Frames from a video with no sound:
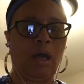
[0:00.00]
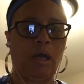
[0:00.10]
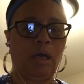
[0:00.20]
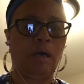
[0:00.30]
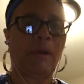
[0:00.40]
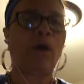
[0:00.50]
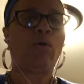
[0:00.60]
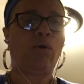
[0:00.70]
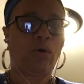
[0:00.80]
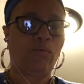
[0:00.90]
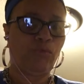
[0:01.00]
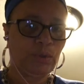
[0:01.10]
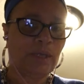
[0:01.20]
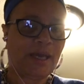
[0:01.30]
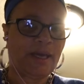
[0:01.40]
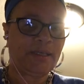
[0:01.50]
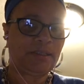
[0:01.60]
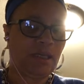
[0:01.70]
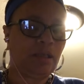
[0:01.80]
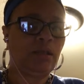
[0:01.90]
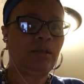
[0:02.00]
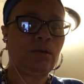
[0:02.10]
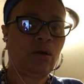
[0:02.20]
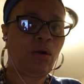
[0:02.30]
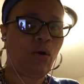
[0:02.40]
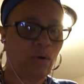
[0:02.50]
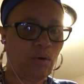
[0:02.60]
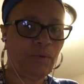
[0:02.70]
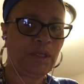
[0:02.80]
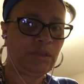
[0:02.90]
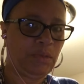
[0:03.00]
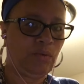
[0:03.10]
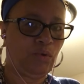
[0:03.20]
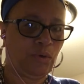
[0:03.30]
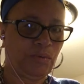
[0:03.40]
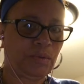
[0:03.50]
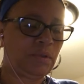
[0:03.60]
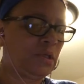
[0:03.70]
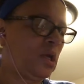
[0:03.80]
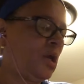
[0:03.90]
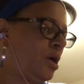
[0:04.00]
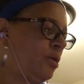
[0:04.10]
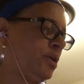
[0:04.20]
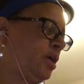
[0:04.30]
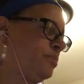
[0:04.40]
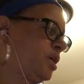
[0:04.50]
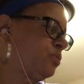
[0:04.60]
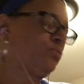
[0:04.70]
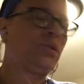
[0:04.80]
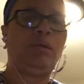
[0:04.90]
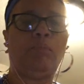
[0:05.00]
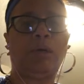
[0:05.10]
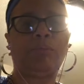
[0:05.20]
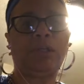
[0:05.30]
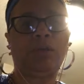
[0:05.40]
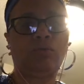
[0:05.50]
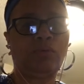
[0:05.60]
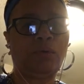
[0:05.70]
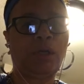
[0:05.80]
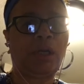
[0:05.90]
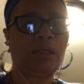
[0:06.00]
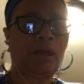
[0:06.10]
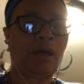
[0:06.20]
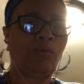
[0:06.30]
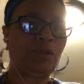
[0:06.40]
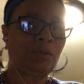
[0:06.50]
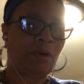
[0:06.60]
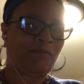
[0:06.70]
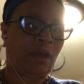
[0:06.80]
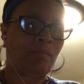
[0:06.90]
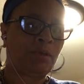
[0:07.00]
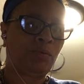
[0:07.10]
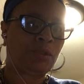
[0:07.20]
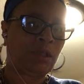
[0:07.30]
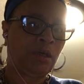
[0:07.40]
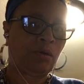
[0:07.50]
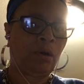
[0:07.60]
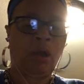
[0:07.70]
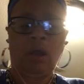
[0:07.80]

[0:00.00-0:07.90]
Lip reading: I'll realize that it could always be worse. Okay, I'm not going to keep mumbling on. I wish my family was here.